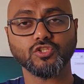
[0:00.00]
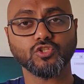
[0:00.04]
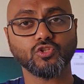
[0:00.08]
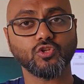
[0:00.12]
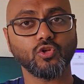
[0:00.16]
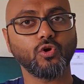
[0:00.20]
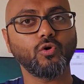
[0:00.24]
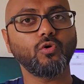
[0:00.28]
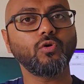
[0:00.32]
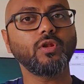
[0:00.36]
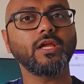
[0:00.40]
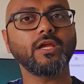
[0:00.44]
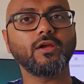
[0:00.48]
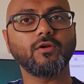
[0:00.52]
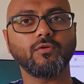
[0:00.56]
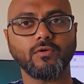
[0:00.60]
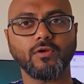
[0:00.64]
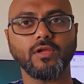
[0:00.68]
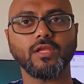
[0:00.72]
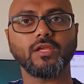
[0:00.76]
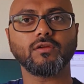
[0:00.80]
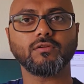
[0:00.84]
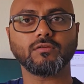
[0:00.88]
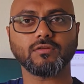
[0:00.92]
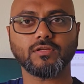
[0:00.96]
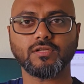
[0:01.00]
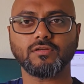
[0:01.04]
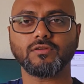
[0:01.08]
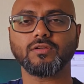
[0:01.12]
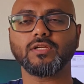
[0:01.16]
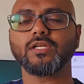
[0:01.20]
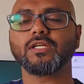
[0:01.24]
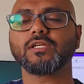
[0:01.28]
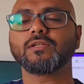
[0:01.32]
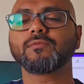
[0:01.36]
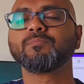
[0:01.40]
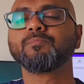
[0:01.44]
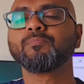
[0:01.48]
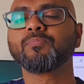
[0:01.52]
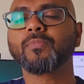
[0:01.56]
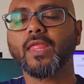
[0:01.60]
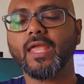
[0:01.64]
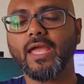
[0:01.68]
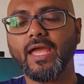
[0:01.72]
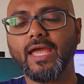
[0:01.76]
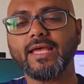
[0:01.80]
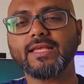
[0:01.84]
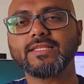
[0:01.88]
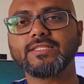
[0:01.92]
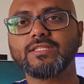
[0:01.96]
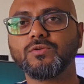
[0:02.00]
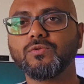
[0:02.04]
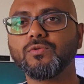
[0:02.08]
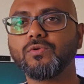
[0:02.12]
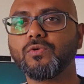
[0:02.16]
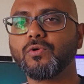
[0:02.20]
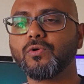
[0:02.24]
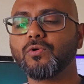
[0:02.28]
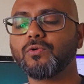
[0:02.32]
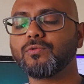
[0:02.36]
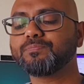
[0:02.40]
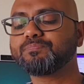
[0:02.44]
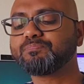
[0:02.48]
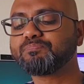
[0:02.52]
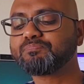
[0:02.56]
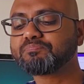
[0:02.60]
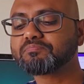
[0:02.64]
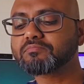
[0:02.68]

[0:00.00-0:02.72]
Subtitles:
slowly growing your career as you go,